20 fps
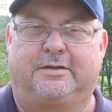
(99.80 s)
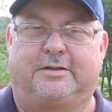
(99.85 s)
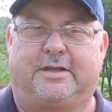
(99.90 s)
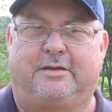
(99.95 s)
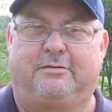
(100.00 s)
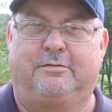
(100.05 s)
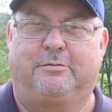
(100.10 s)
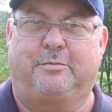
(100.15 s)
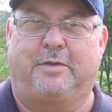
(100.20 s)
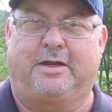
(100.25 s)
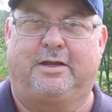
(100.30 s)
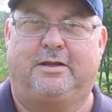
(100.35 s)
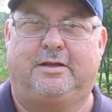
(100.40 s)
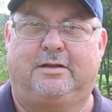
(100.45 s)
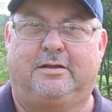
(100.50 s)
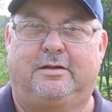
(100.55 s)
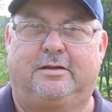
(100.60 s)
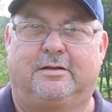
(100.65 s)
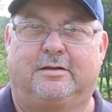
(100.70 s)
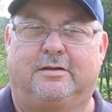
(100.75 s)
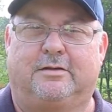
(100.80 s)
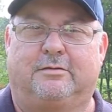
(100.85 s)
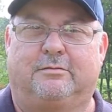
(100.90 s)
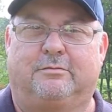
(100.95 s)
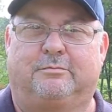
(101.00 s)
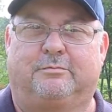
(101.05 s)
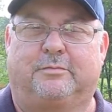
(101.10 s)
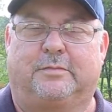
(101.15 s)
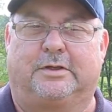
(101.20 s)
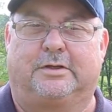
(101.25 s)
David Bacon.
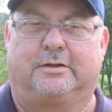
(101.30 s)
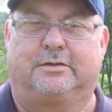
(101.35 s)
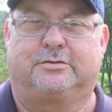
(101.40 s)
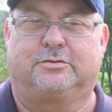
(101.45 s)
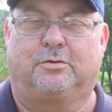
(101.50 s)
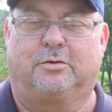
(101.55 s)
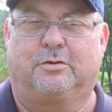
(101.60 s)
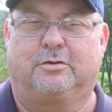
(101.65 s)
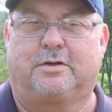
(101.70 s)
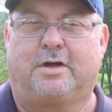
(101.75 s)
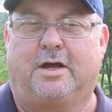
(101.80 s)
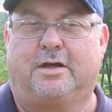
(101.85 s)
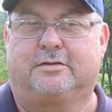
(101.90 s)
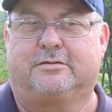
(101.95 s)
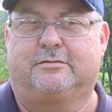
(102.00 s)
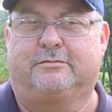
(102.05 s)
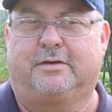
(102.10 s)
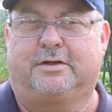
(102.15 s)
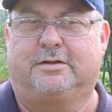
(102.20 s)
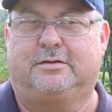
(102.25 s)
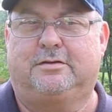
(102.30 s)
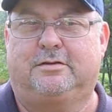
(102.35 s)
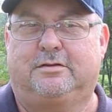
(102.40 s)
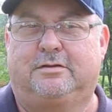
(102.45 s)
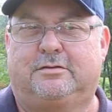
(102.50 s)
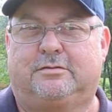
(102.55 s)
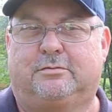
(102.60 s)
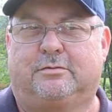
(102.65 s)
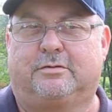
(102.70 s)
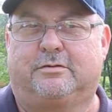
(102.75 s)
I'm a soil
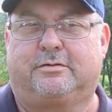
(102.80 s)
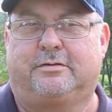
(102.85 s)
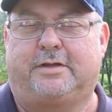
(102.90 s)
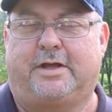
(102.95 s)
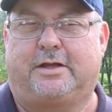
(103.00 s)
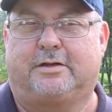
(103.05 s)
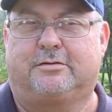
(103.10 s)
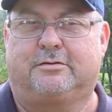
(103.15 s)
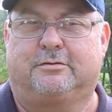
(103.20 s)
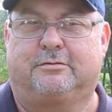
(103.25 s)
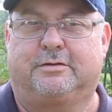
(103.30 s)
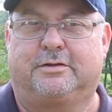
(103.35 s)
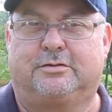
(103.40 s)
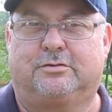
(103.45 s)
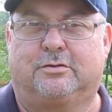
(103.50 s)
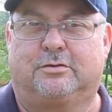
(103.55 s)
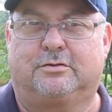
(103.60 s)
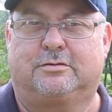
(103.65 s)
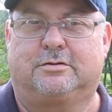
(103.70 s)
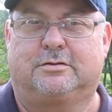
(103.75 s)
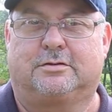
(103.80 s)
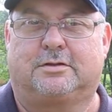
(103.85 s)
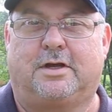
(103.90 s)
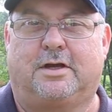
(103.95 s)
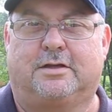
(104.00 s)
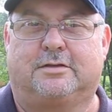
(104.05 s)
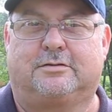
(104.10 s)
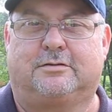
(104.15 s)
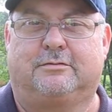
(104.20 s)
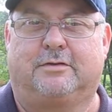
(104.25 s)
conservationist with Natural Resources
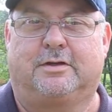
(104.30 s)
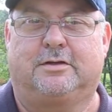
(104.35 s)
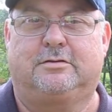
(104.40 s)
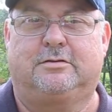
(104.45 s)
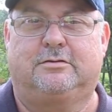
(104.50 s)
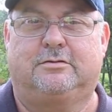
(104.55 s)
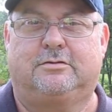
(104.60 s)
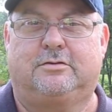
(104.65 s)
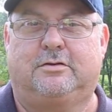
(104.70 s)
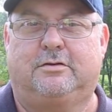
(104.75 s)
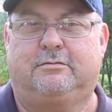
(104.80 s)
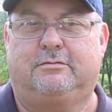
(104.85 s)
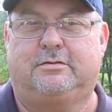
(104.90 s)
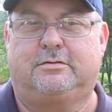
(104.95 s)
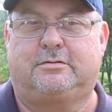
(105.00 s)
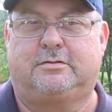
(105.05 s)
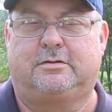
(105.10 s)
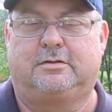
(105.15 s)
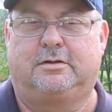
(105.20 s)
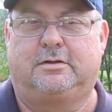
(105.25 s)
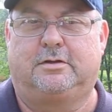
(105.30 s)
Conservation Service.